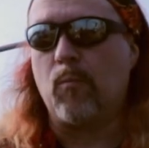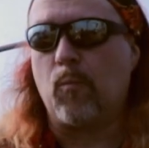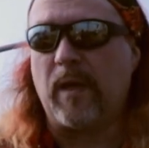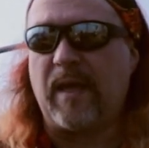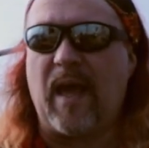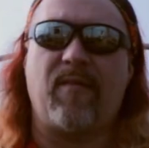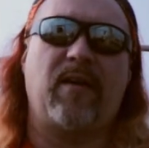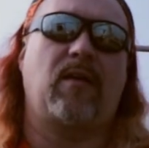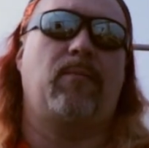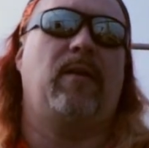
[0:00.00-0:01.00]
We have
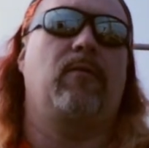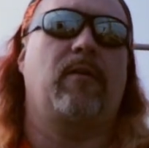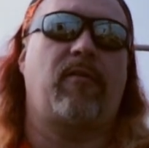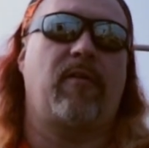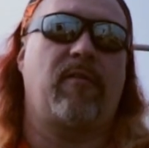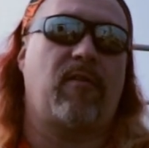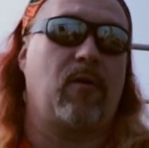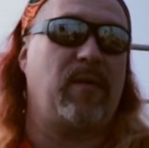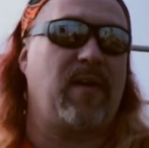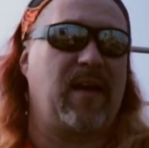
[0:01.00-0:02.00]
had a couple of little concerns, so
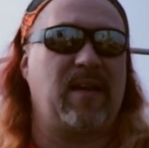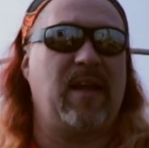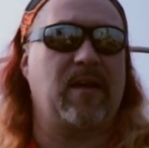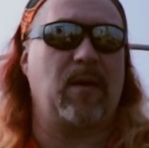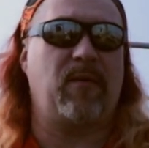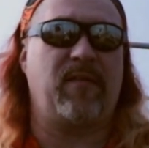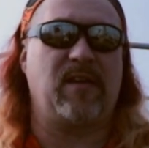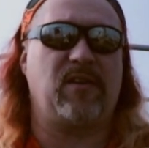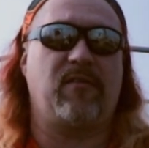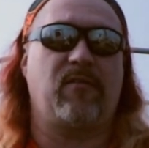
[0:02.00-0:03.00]
we've had a couple of
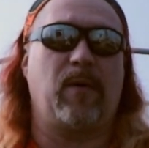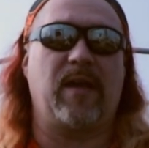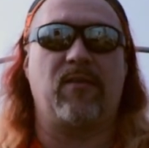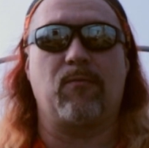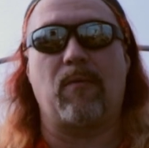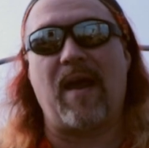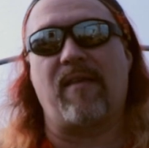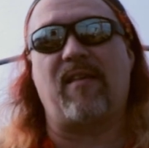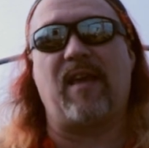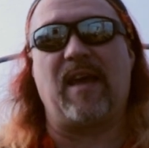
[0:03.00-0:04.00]
issues with
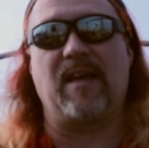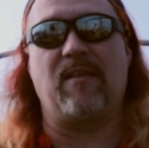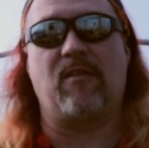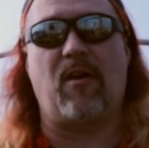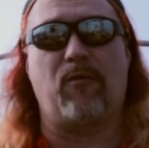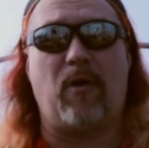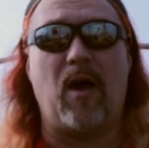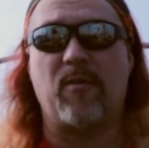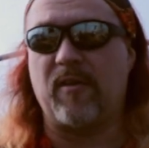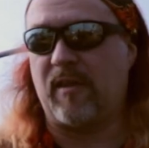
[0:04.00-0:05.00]
rats in the tunnel that
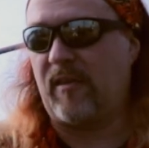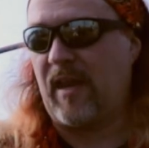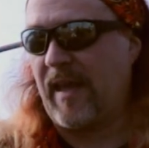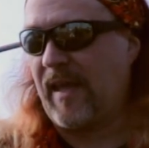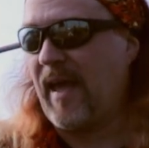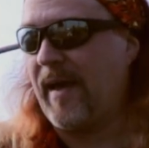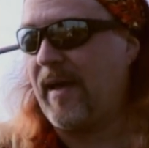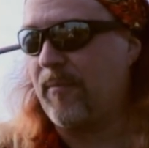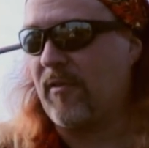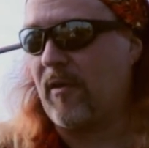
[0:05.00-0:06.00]
I'm stood in today,
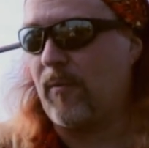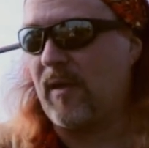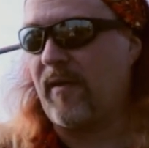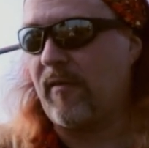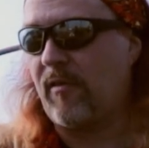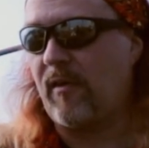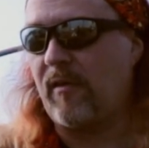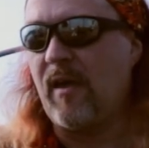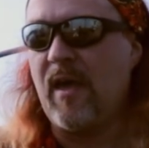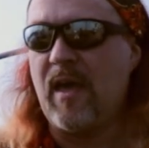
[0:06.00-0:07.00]
so we've had
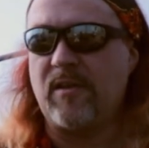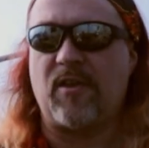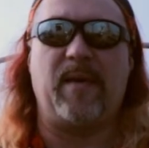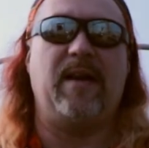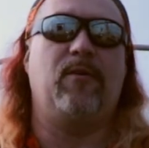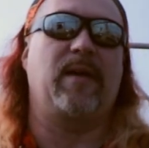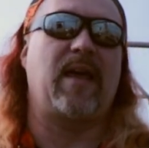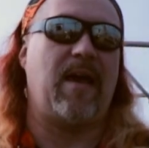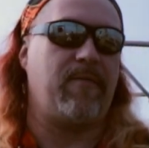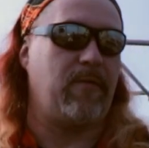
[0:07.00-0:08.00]
to just be a little bit
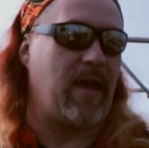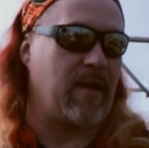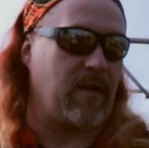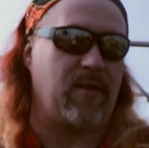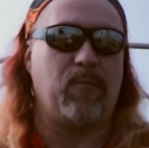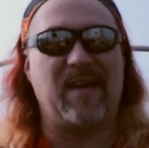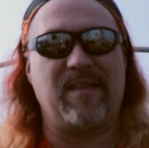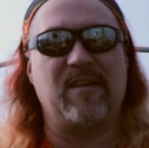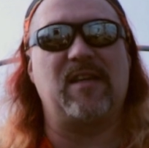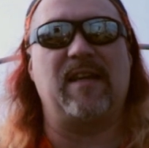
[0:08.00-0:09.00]
careful there because they will eat
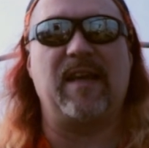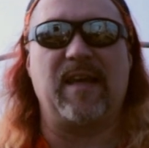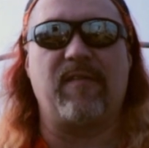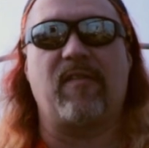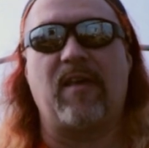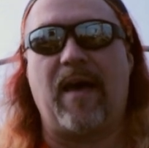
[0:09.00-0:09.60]
the chili leaves,